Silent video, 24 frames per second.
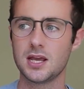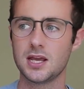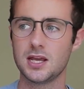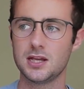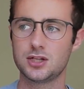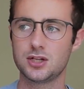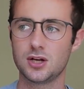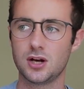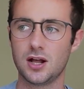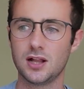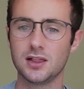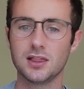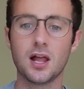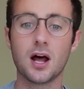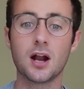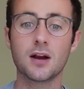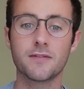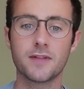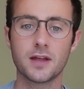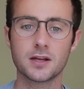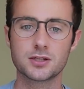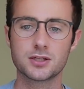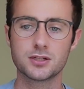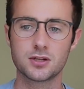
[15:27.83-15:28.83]
A lot of
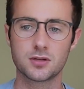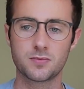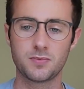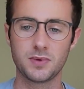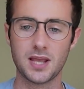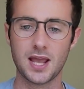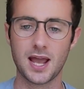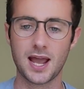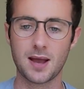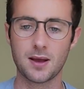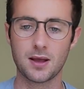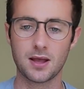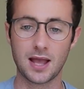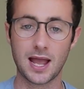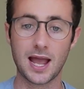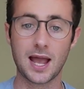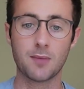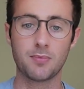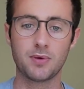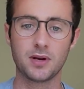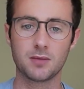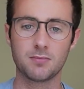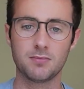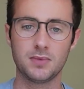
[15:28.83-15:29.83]
that should just be
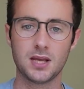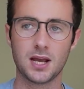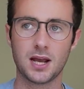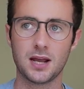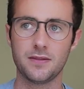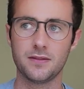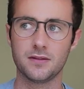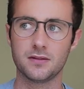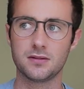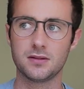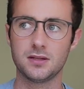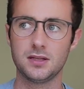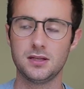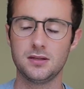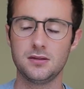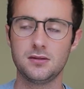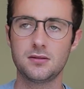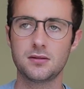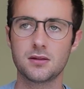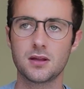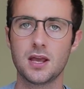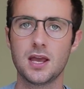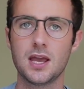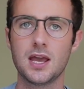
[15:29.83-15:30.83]
happening behind the scenes.
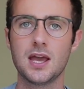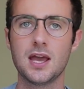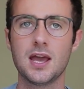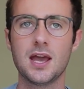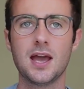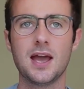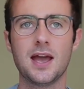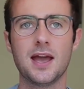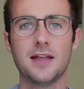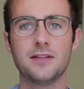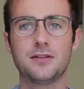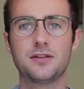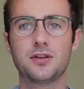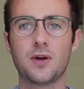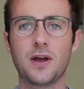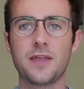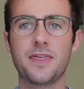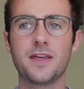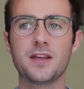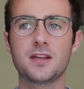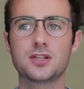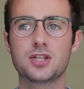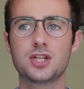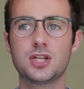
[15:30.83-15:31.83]
And so I
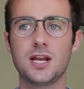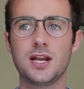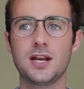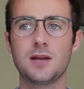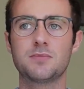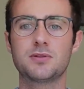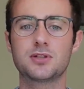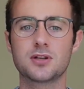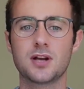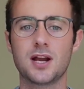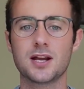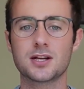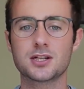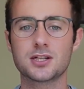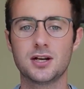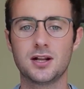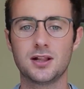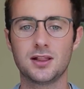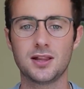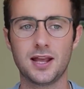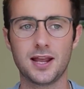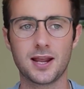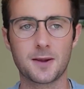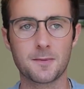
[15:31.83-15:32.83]
think chain abstraction,
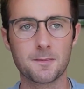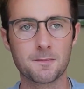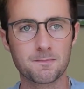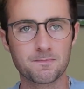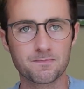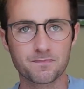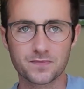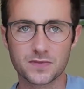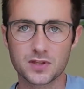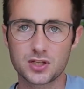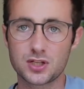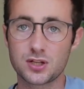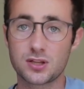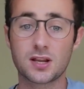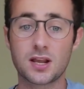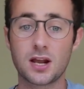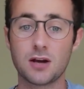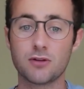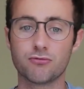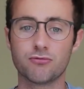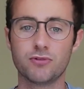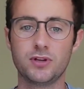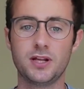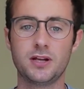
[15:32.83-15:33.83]
like just to
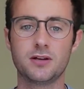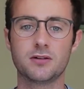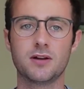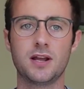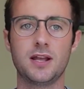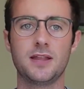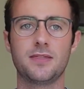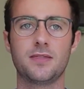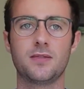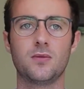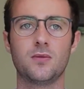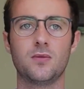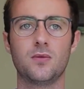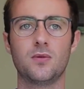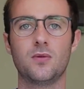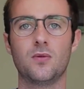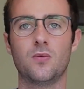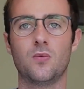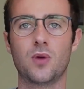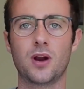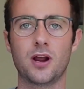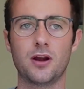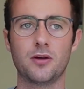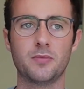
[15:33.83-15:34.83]
kind of reiterate
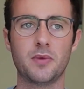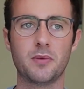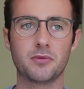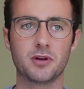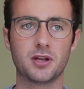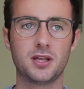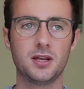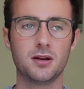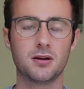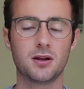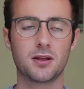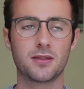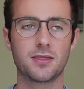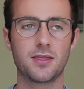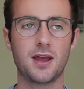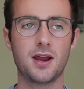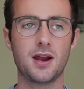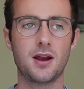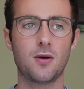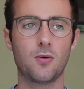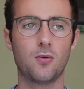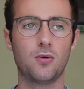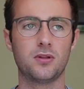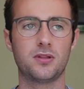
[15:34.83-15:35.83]
what I remember hearing
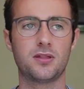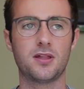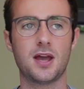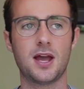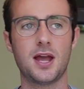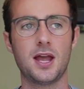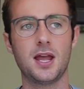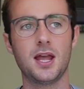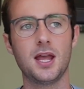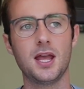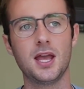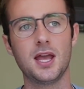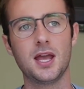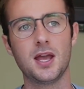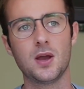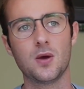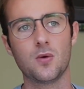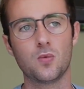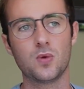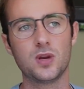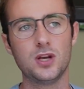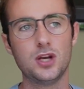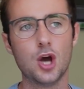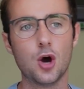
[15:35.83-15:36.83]
there, was that
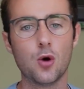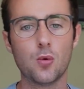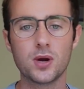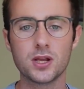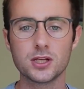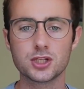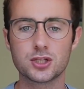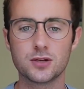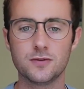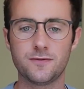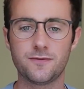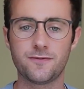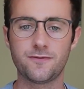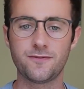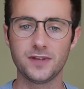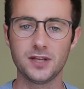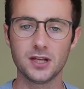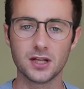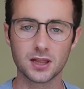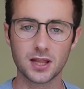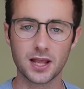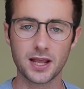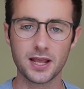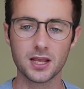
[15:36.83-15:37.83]
we know what it should
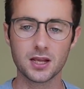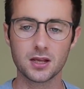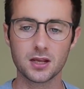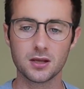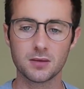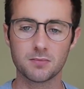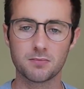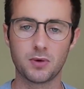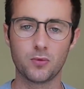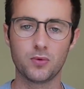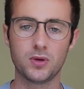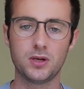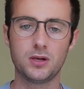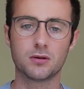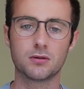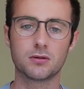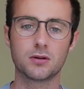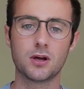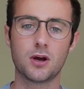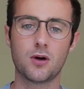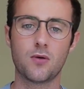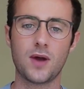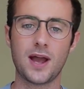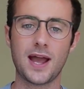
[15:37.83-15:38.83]
feel like, but we don't
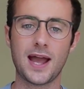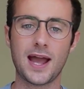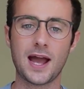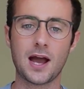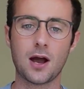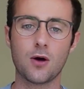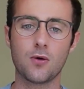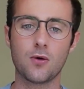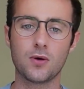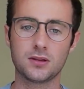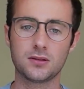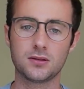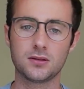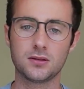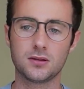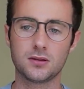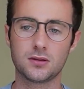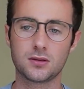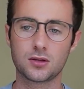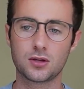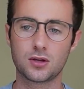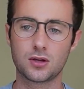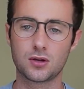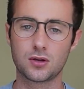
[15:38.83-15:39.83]
know how it
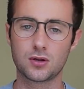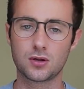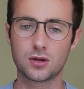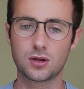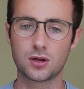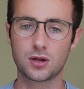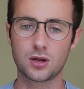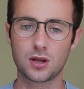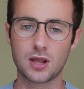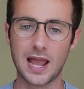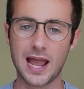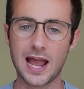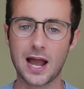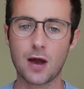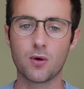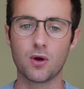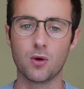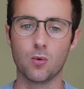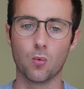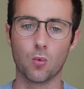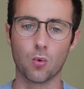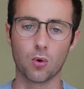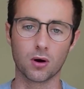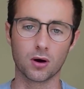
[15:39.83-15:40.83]

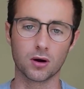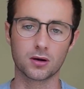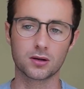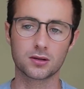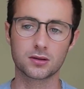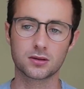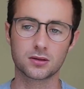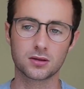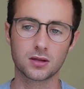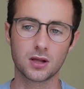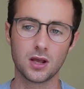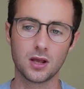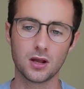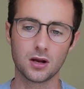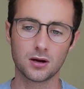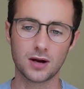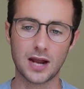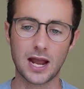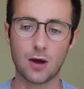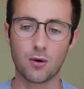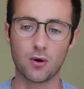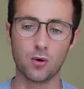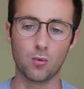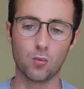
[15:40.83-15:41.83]
works or
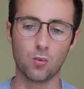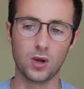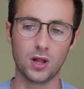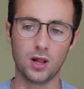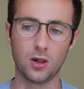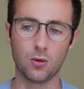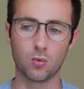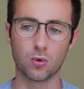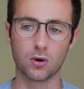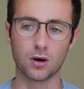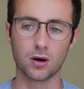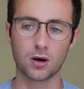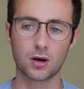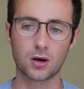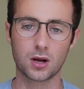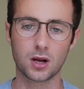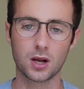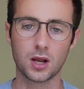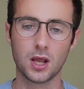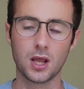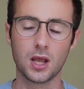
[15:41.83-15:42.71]
how it will work.